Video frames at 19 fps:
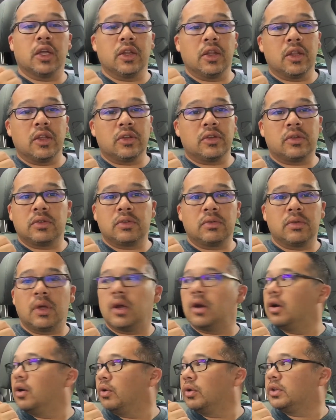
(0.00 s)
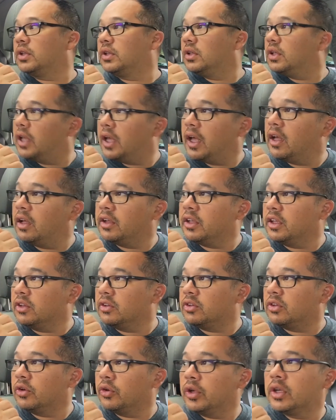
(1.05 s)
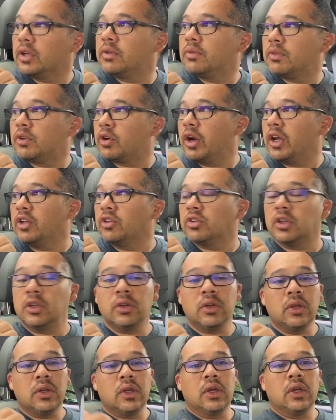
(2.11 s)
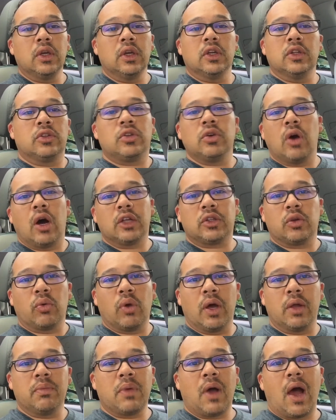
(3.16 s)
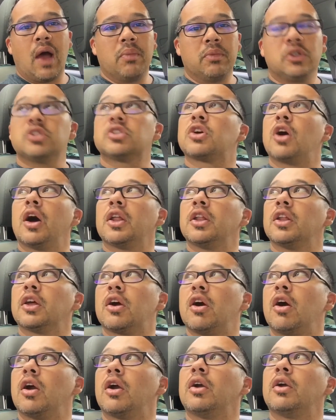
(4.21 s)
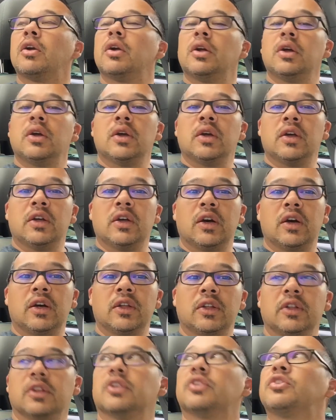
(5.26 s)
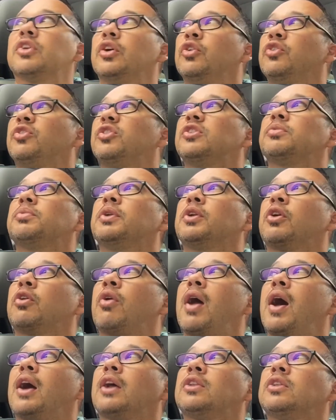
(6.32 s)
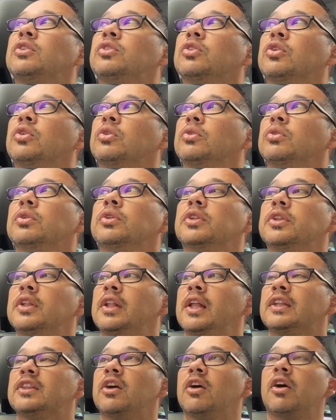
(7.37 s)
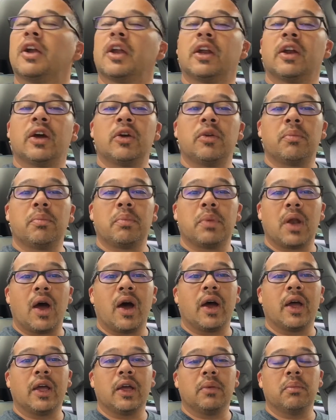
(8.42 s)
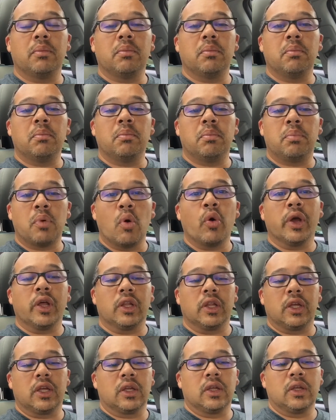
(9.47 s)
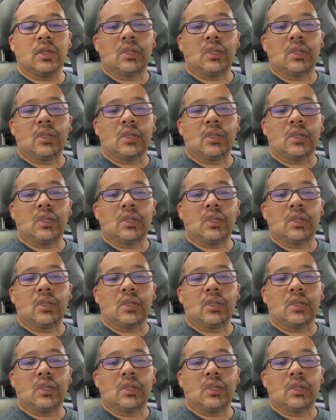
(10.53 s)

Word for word: in this, I don't know what the hell he's doing. Crazy. It's too hot to run. I'm just got in the car. The sunroof has been cracked, so let the hot air out, but I am boiling.